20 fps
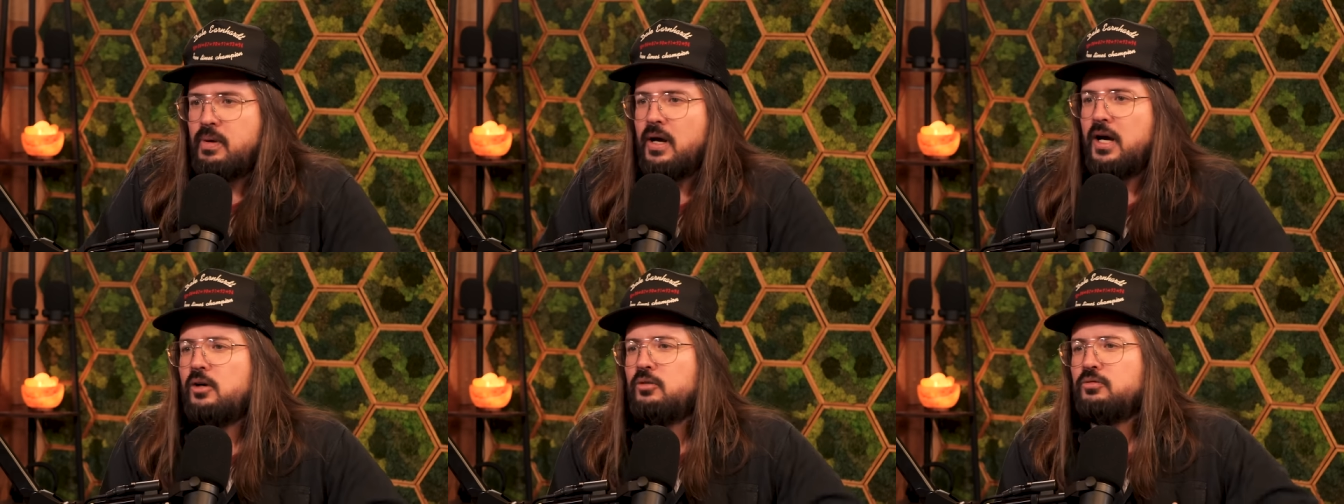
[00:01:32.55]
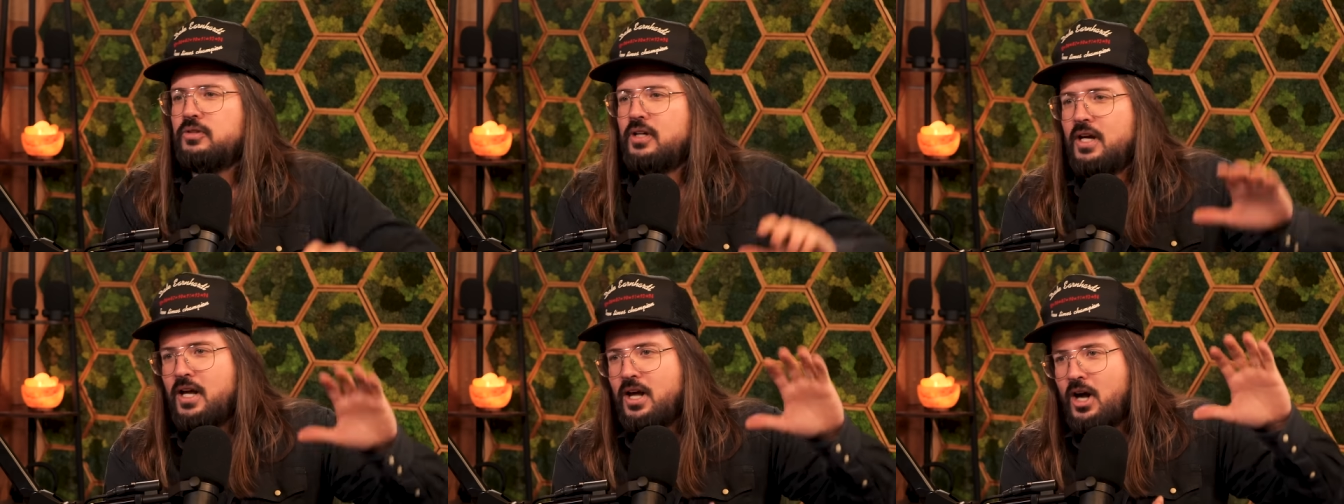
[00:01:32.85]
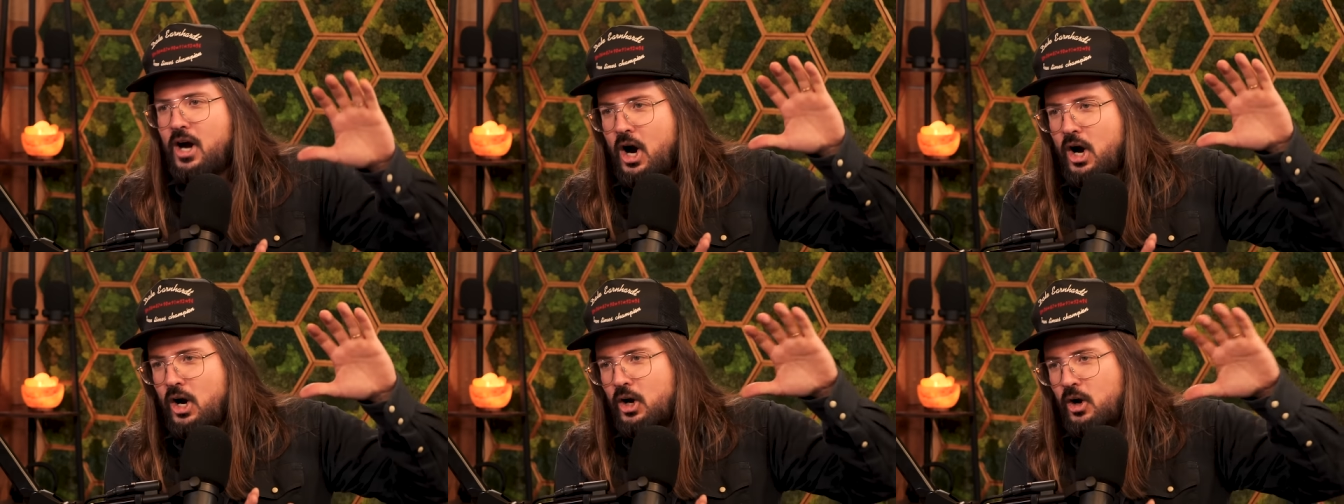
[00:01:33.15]
belt
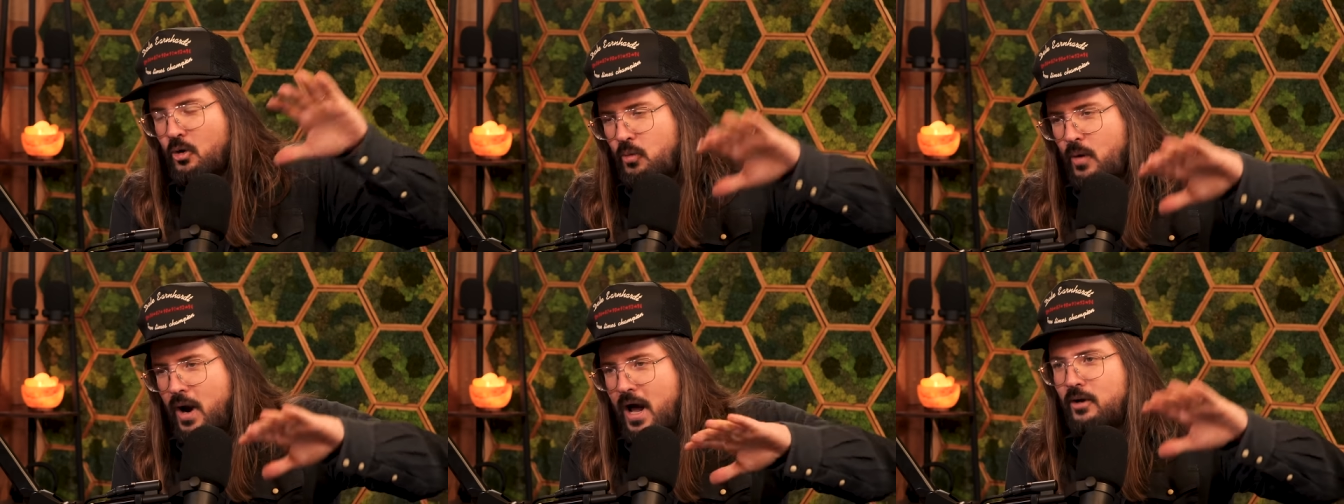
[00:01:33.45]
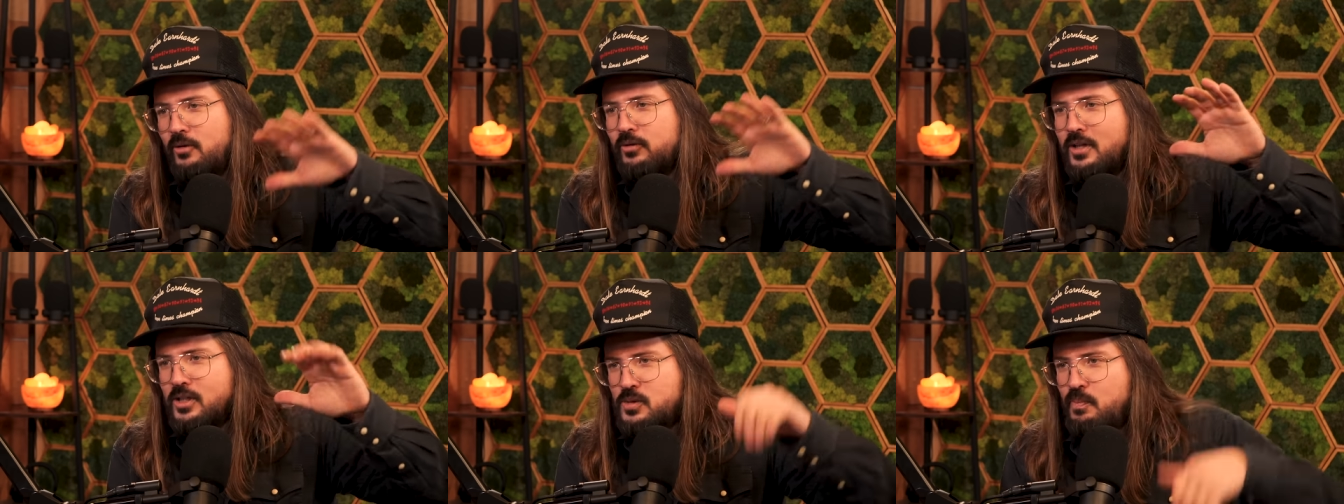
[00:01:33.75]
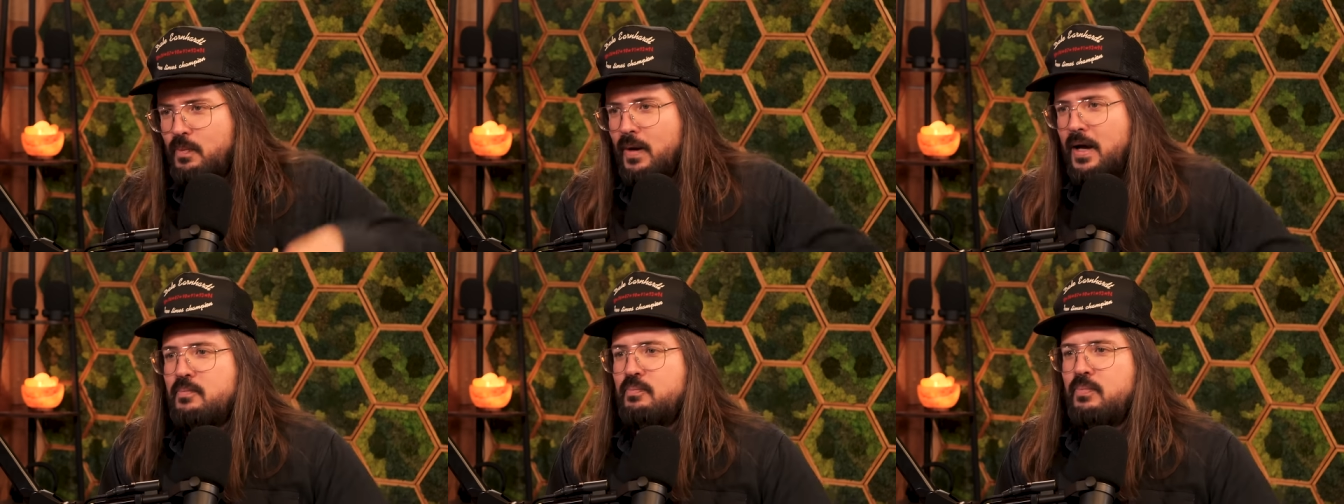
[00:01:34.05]
hung around his
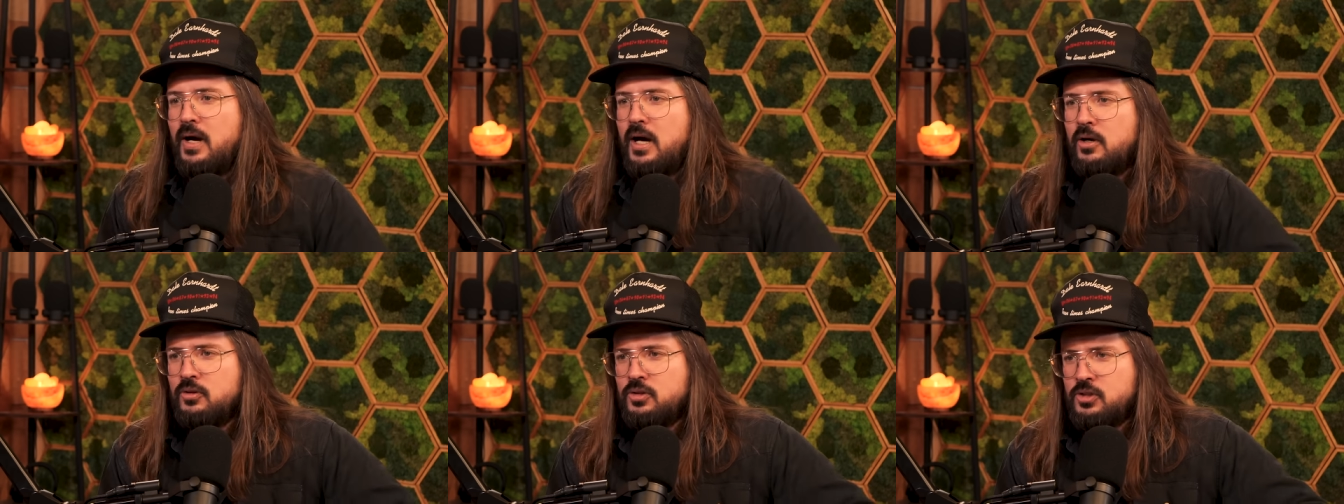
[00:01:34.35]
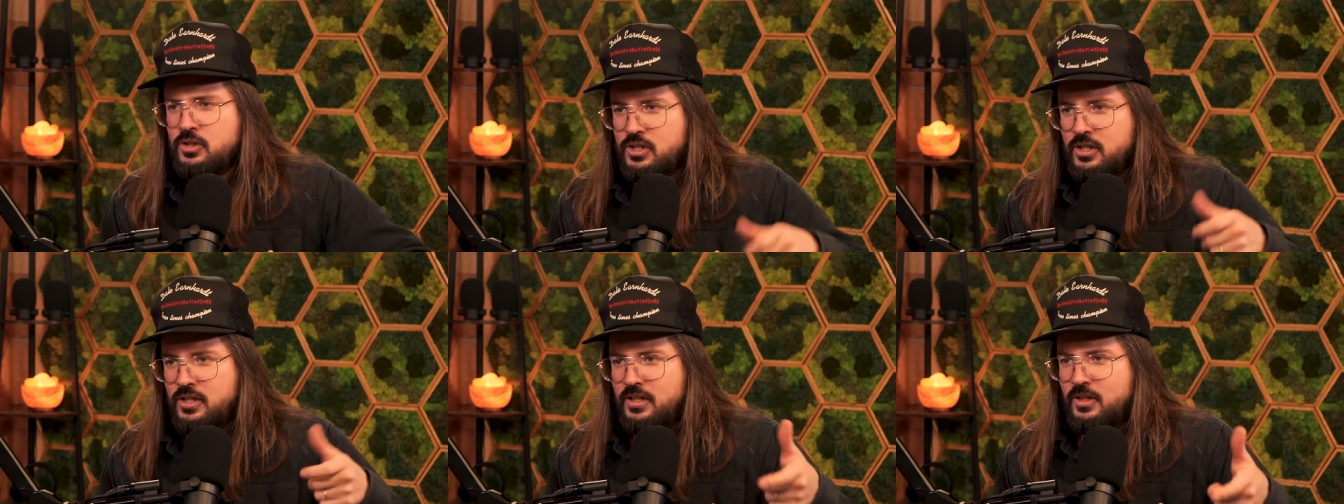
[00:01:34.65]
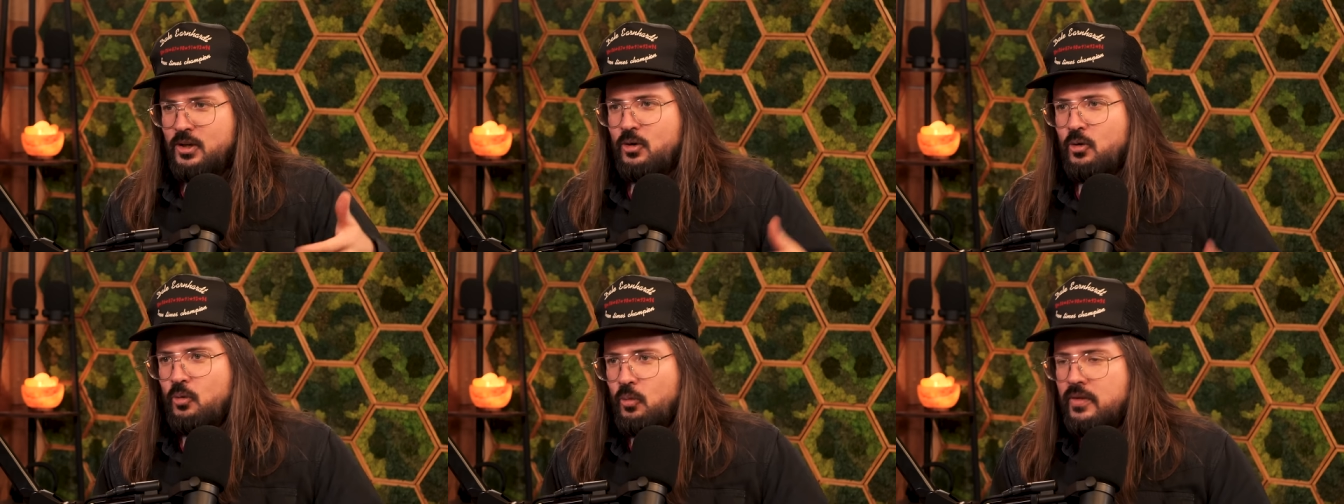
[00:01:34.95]
bedpost
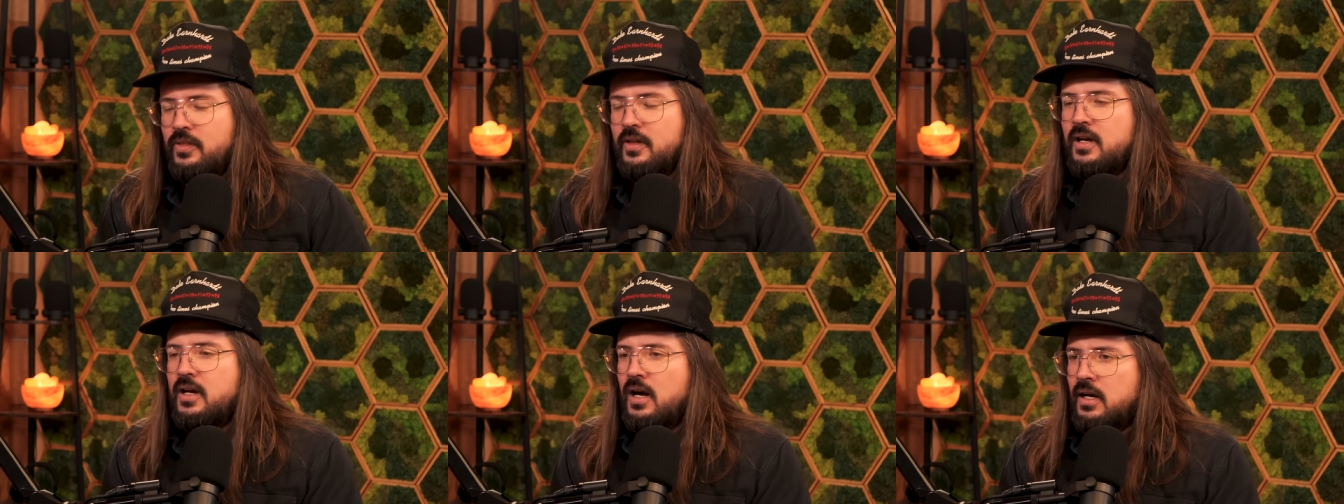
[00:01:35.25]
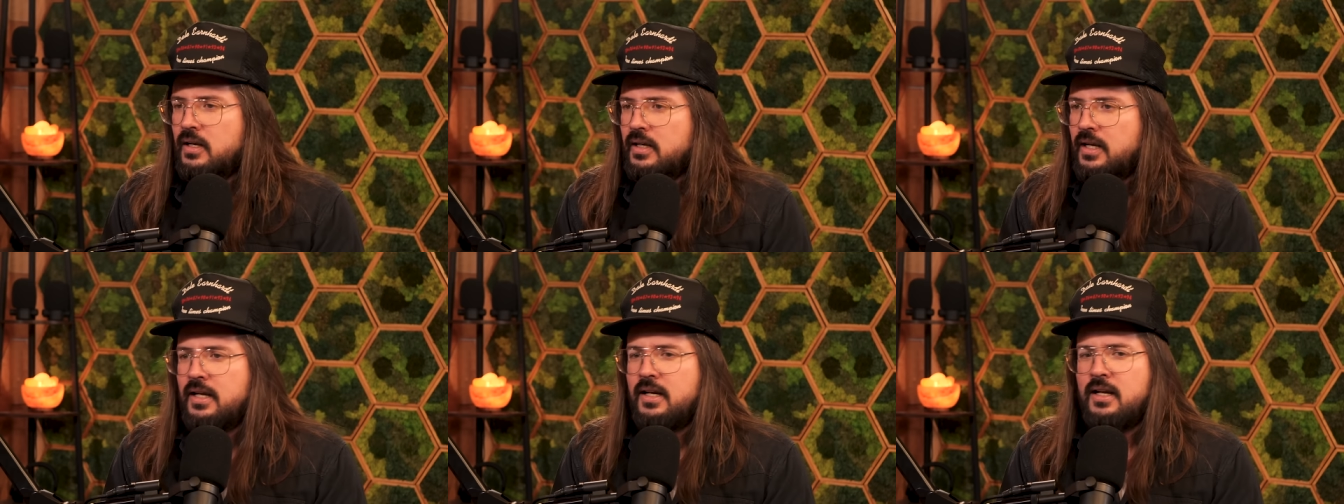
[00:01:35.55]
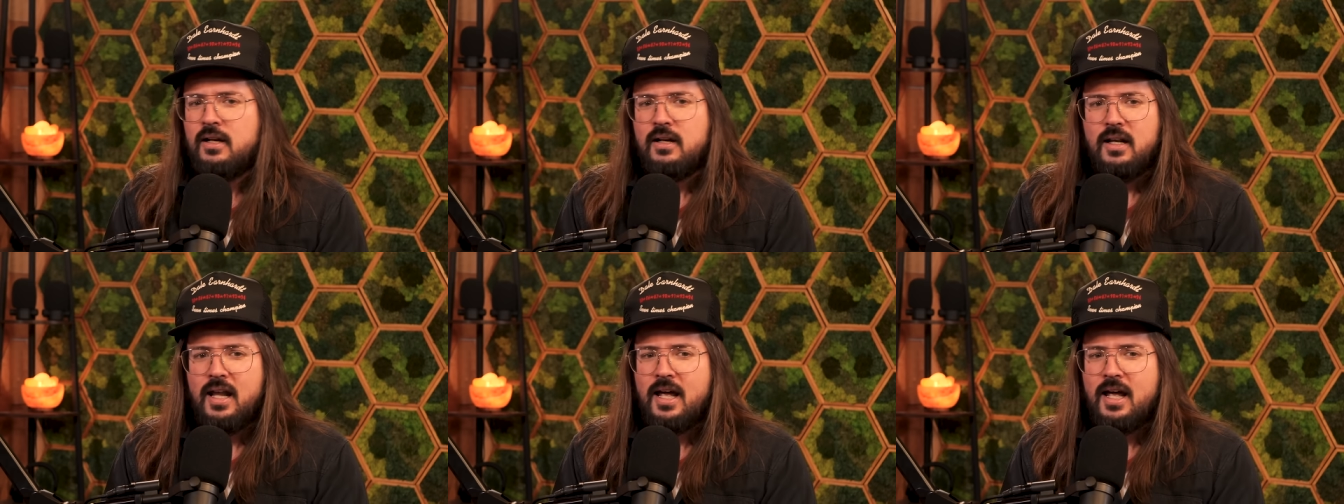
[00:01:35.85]
with a gun in it,